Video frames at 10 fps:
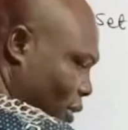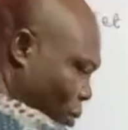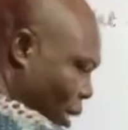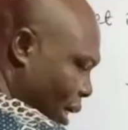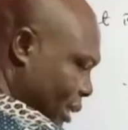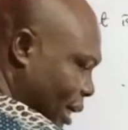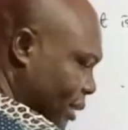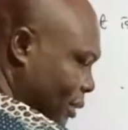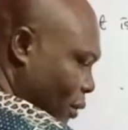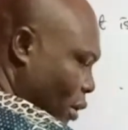letters,
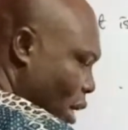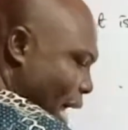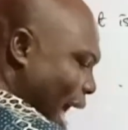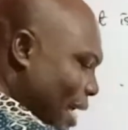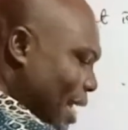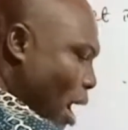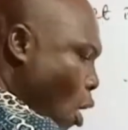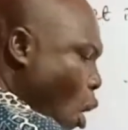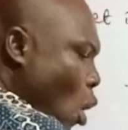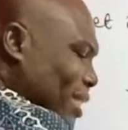and they are
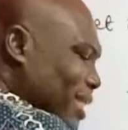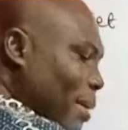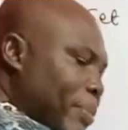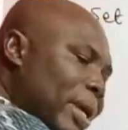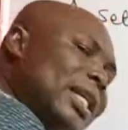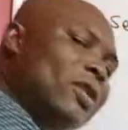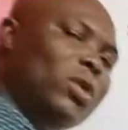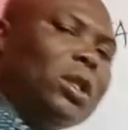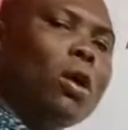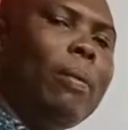all separated with
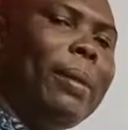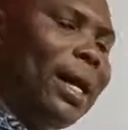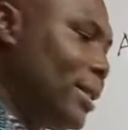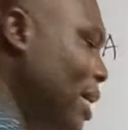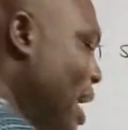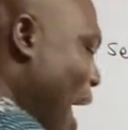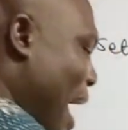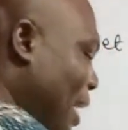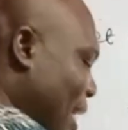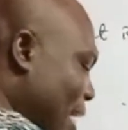commas and
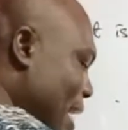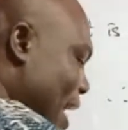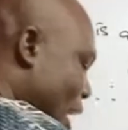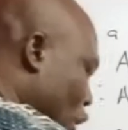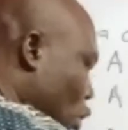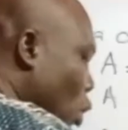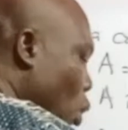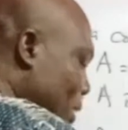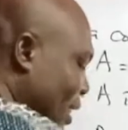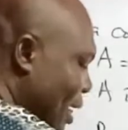then enclosed
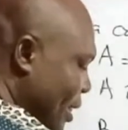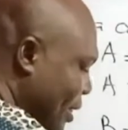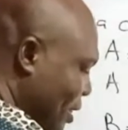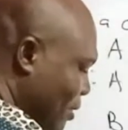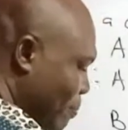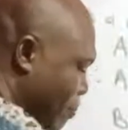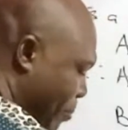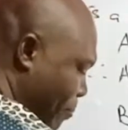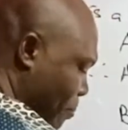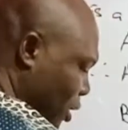in this
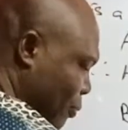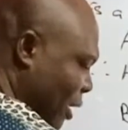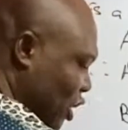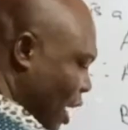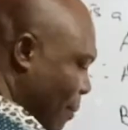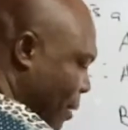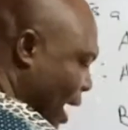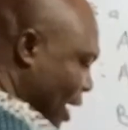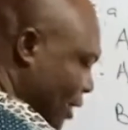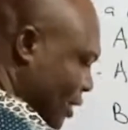special bracket.
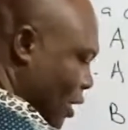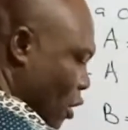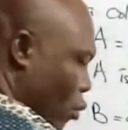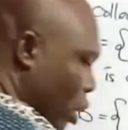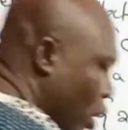We call